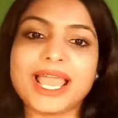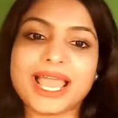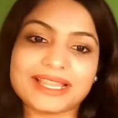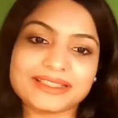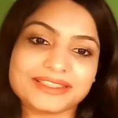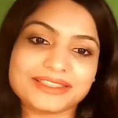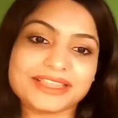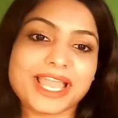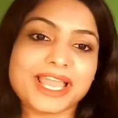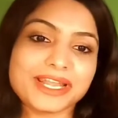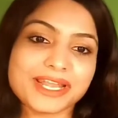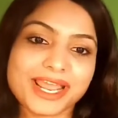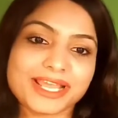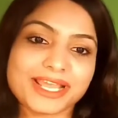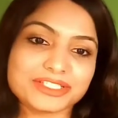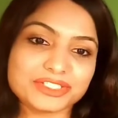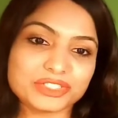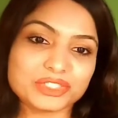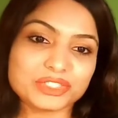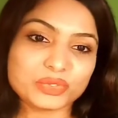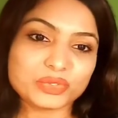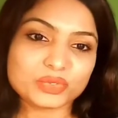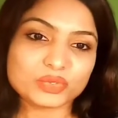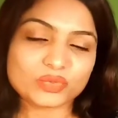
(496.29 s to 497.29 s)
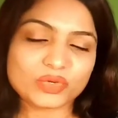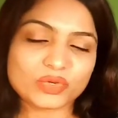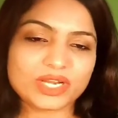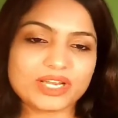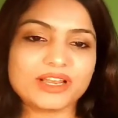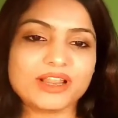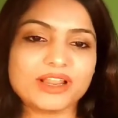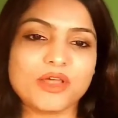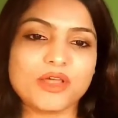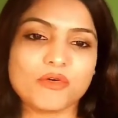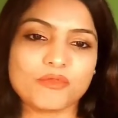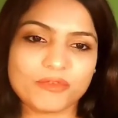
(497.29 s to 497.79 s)
And then as
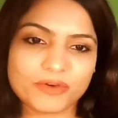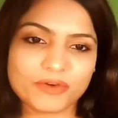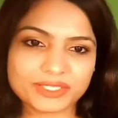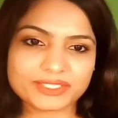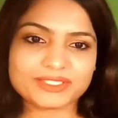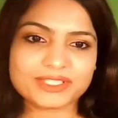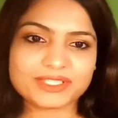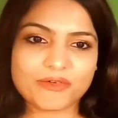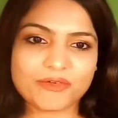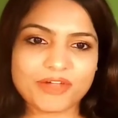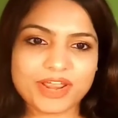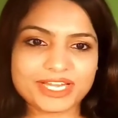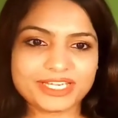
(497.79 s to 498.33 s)
usual, first the